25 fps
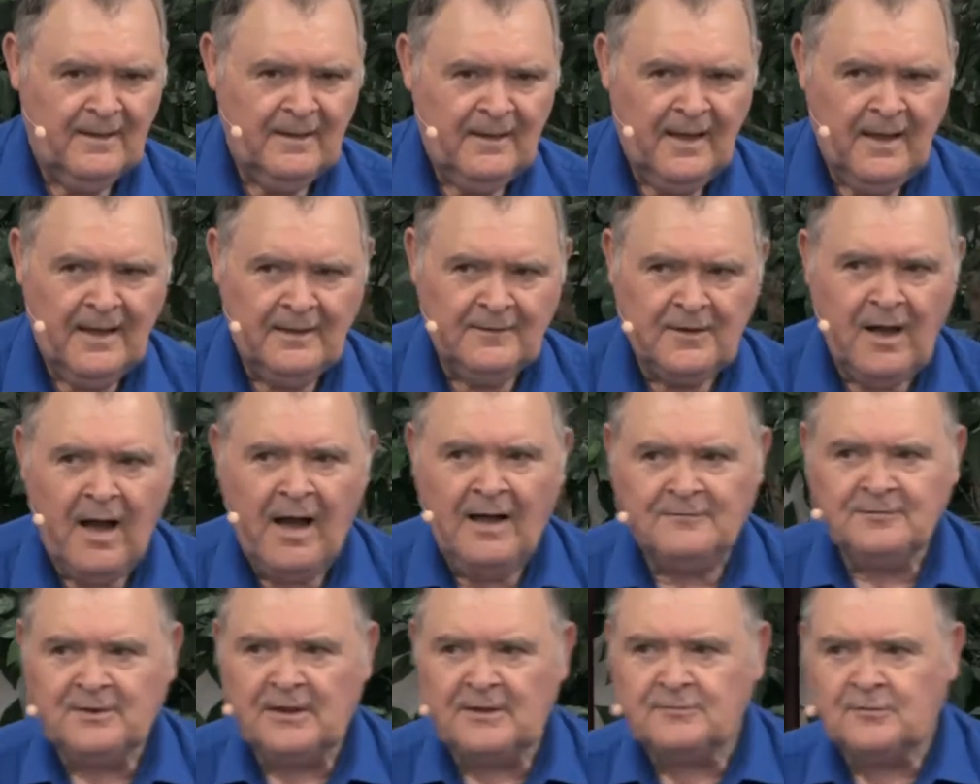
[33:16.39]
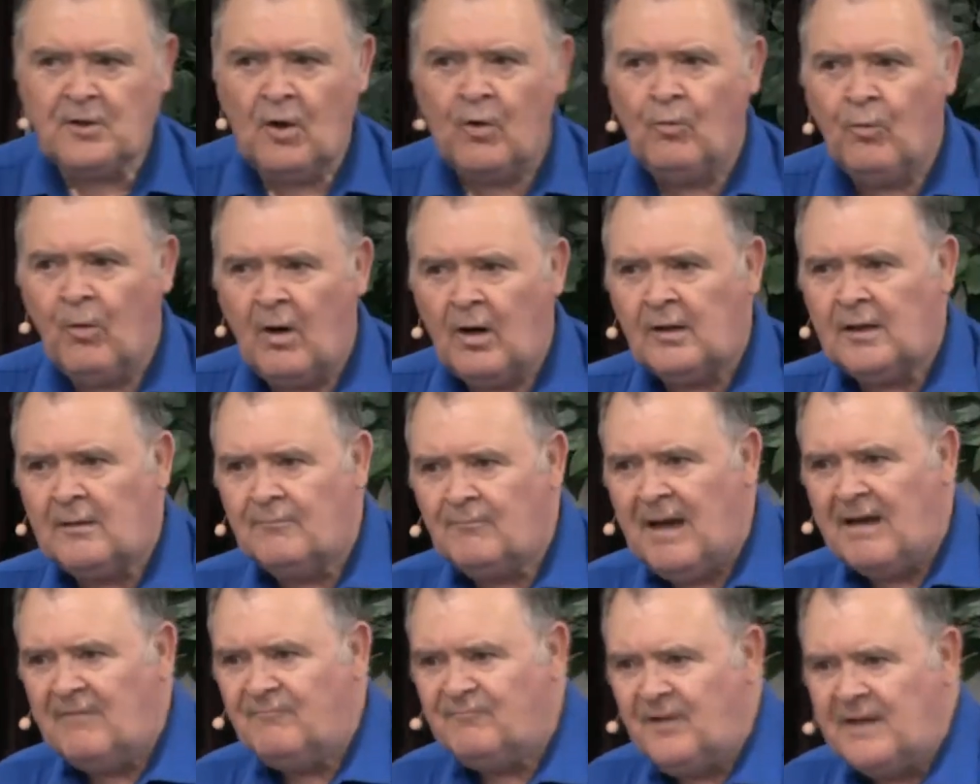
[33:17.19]
And God says, go work in
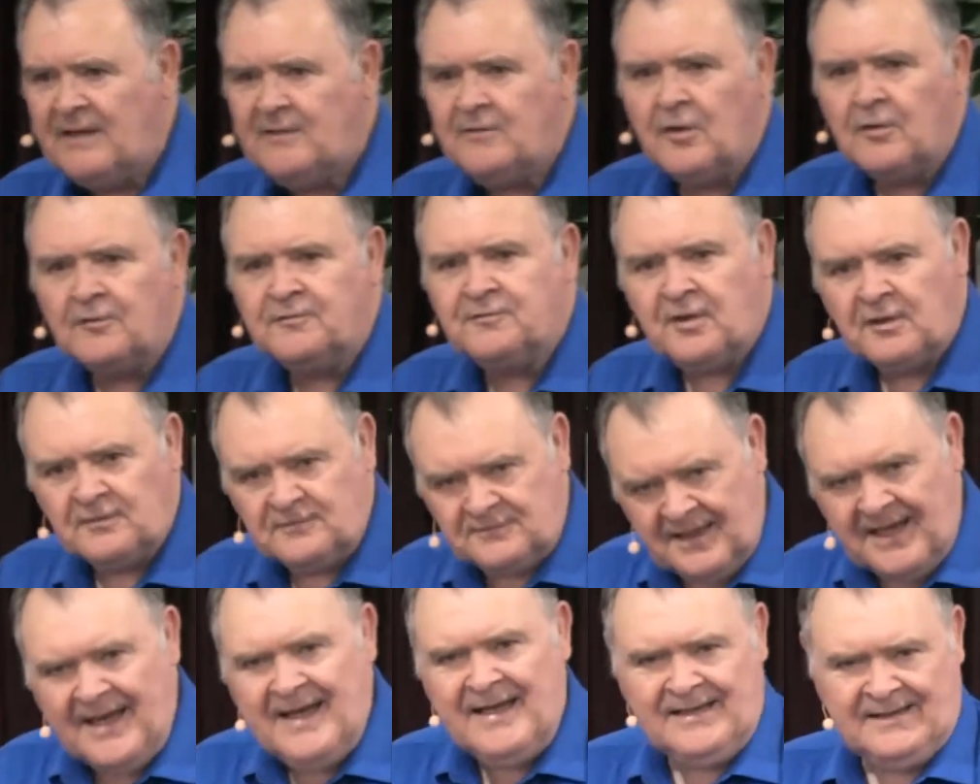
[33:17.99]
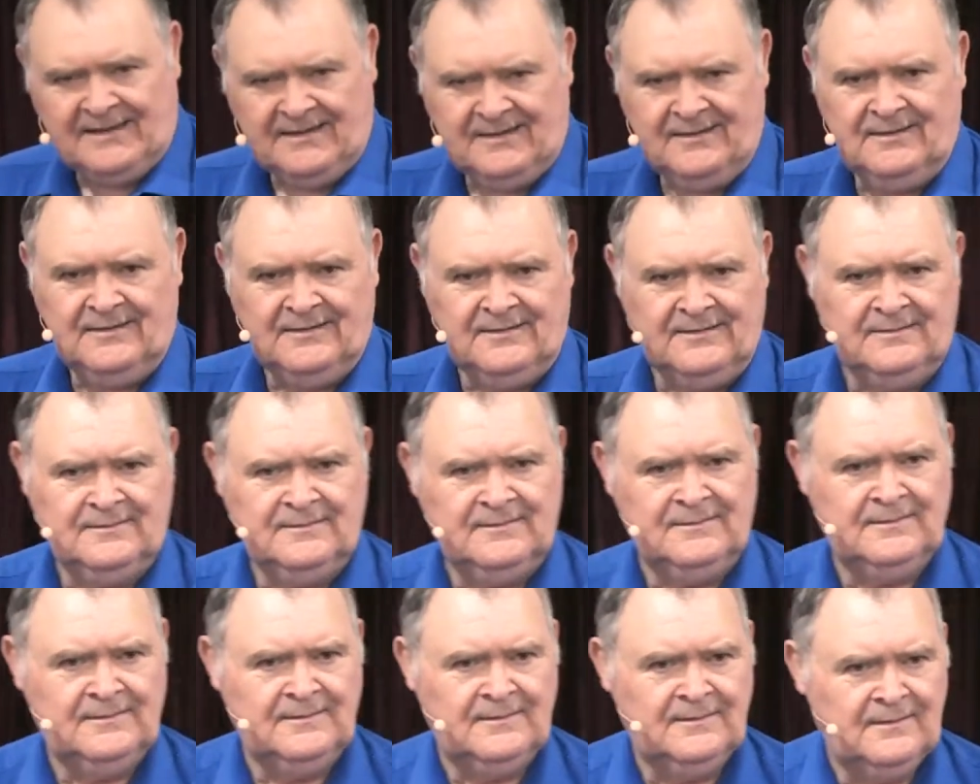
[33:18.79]
my vineyard today.
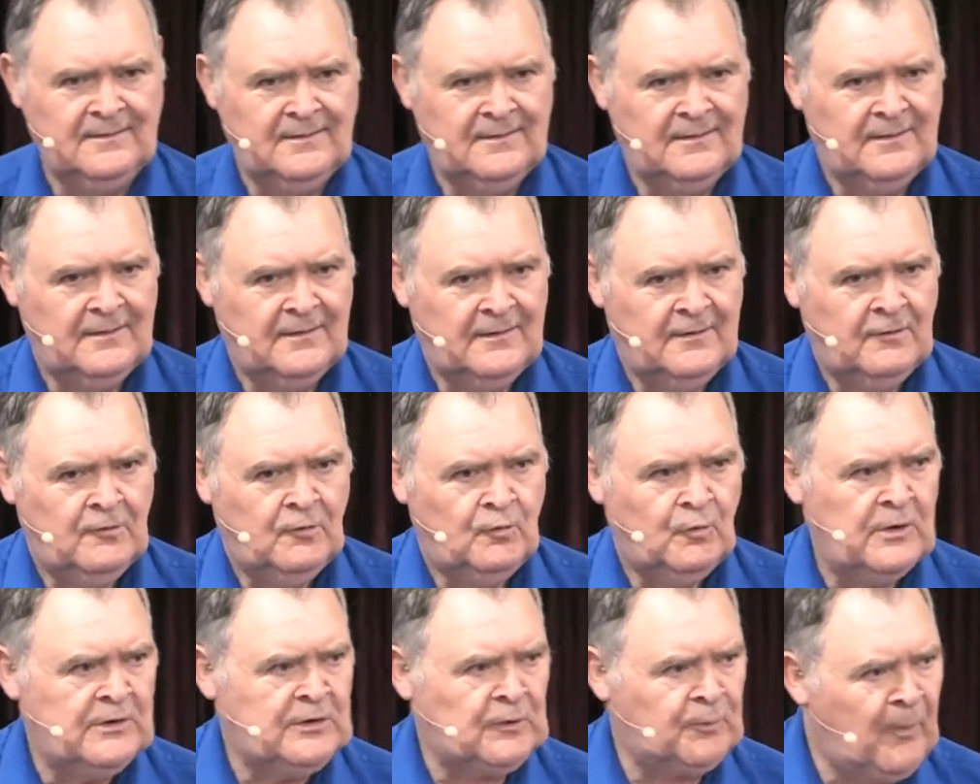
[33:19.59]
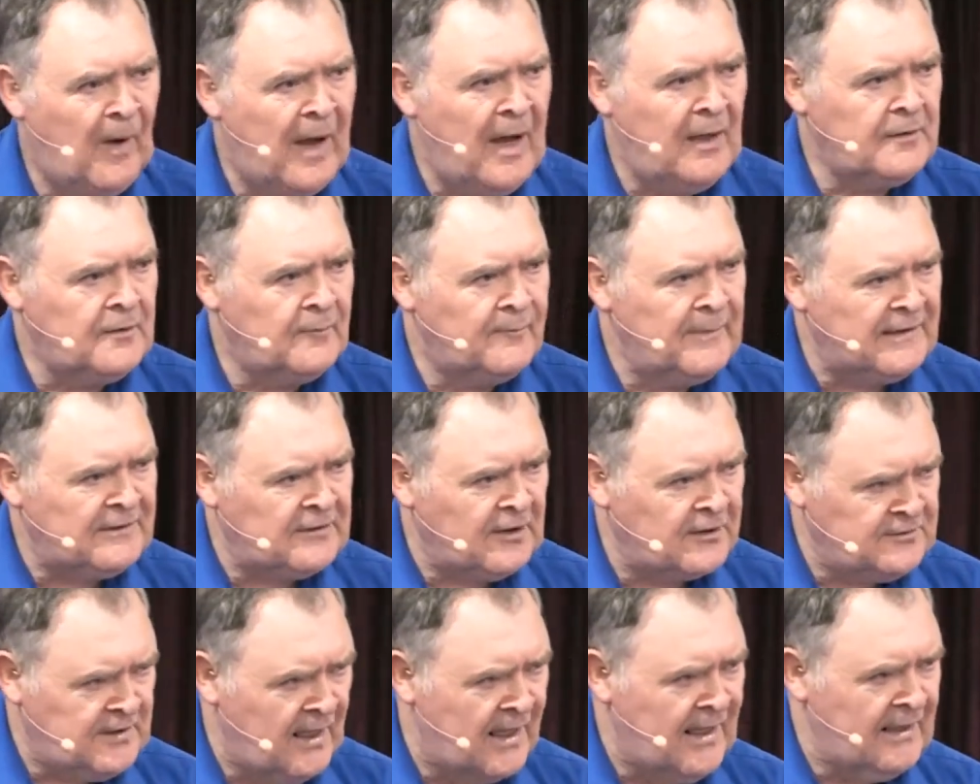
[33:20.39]
Respond to me
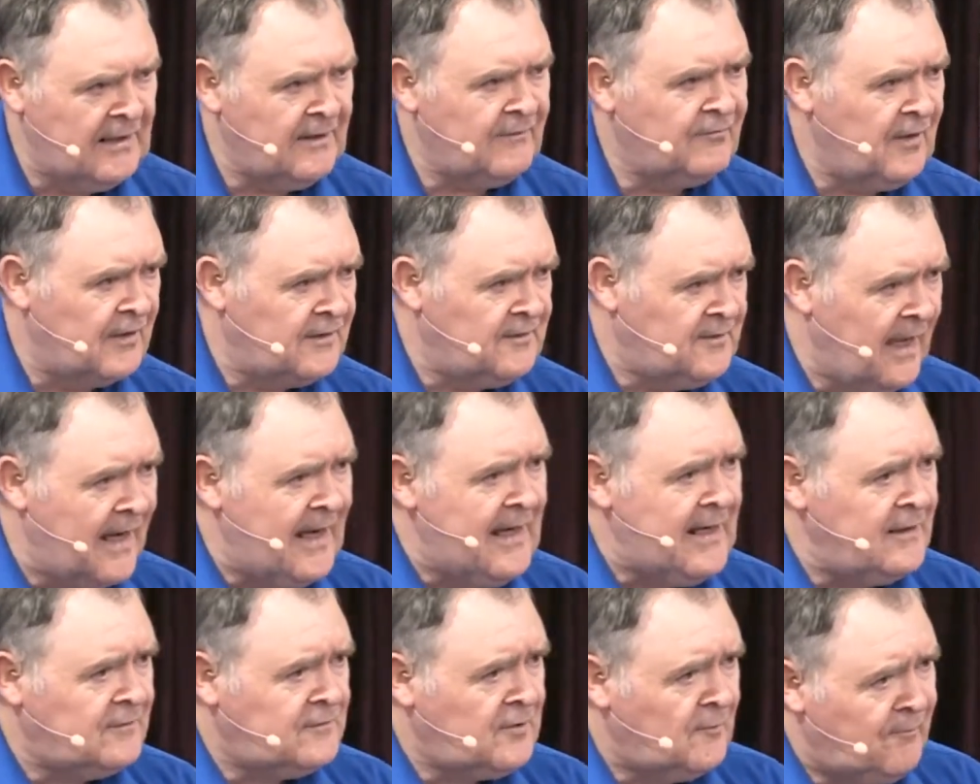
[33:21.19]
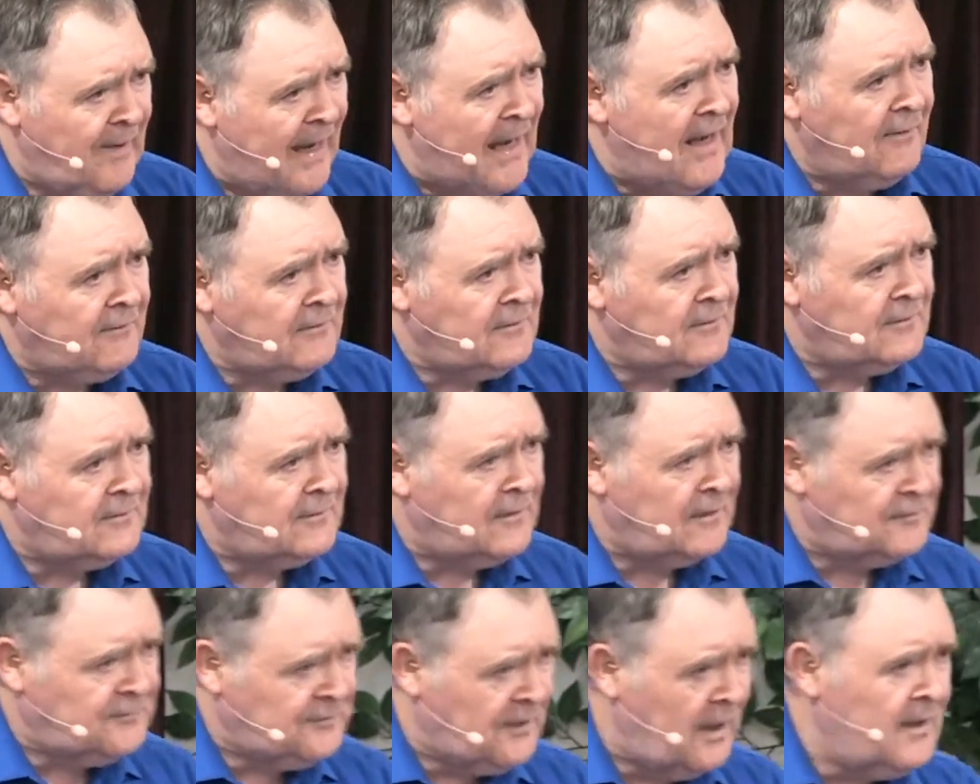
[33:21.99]
today. The day's about,
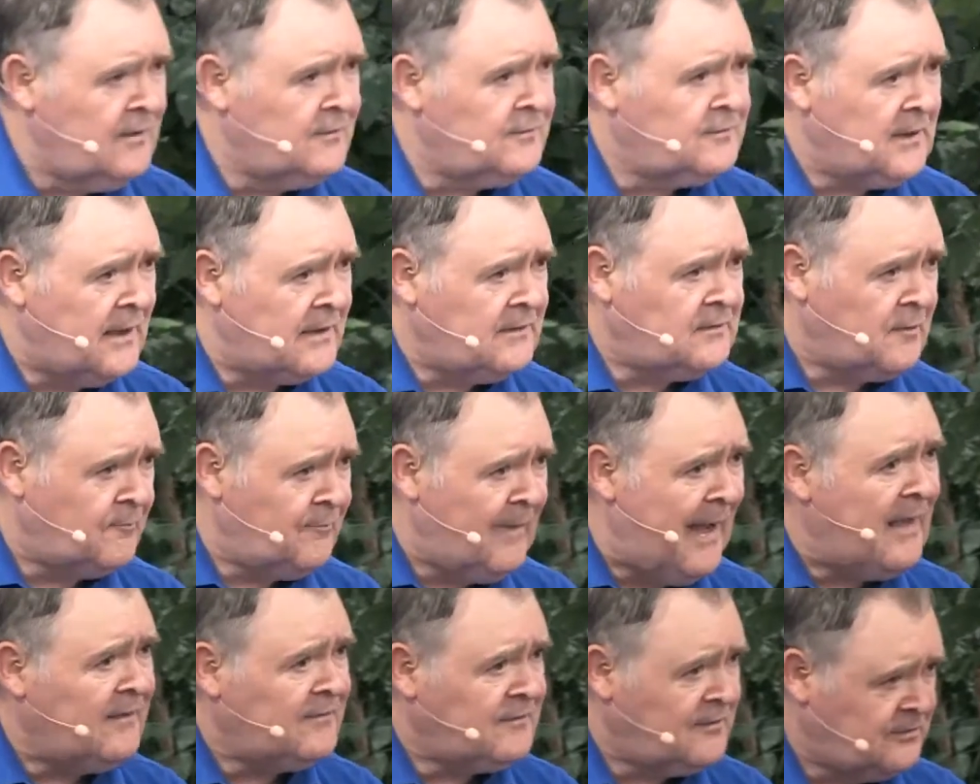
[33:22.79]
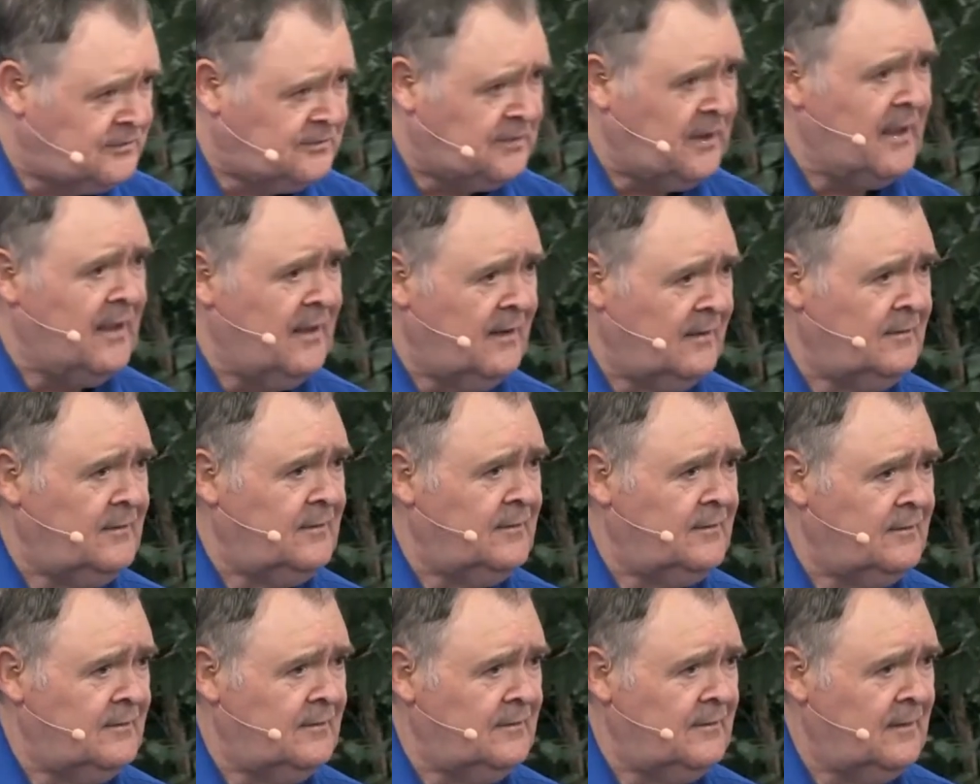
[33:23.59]
the sunset's about to set.
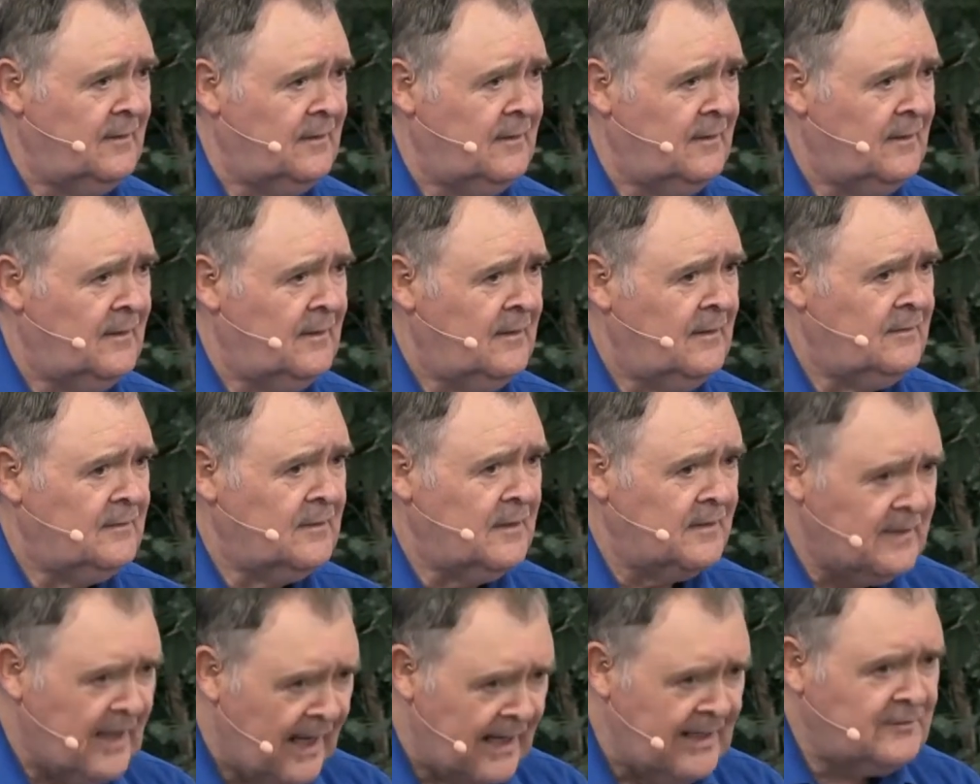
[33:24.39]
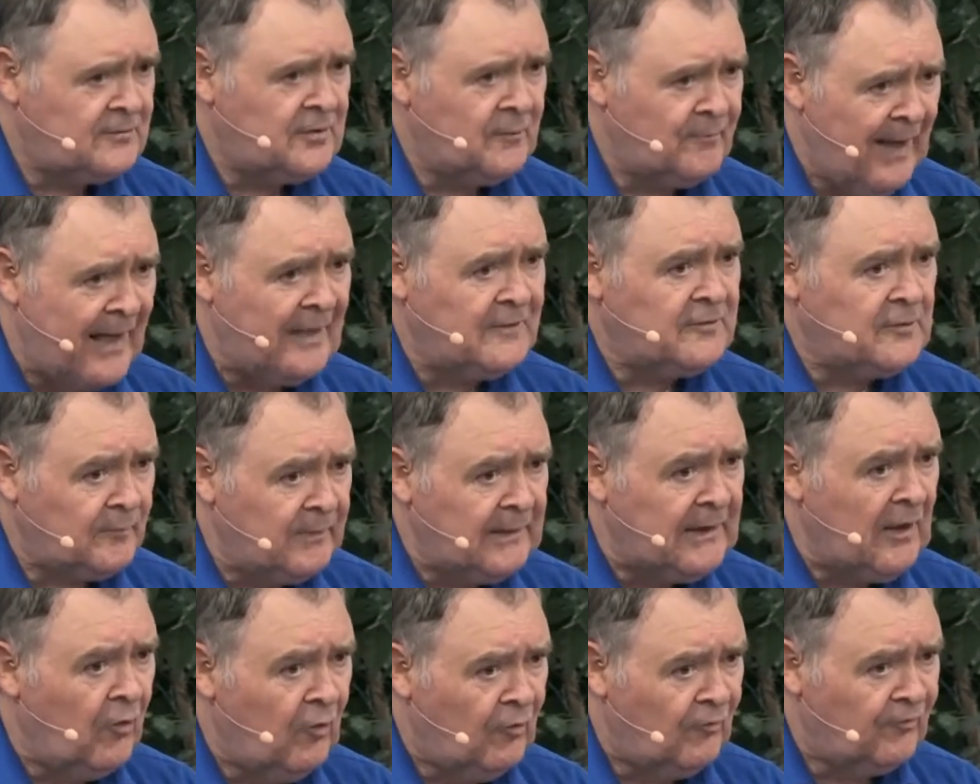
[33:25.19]
The day's about to
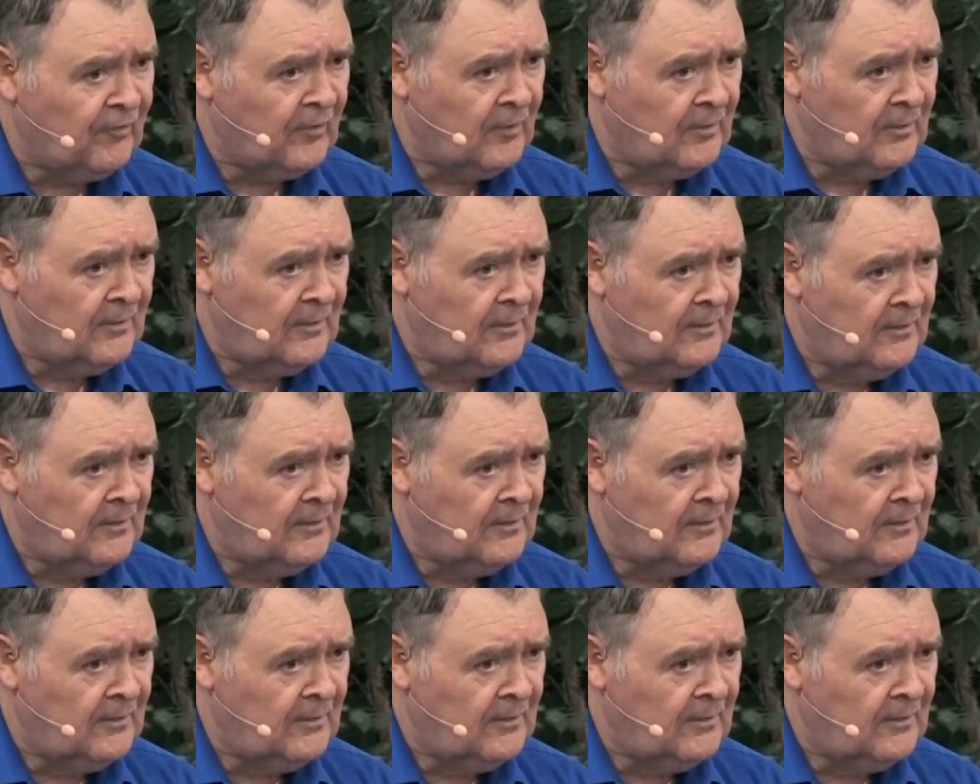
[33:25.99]
be over.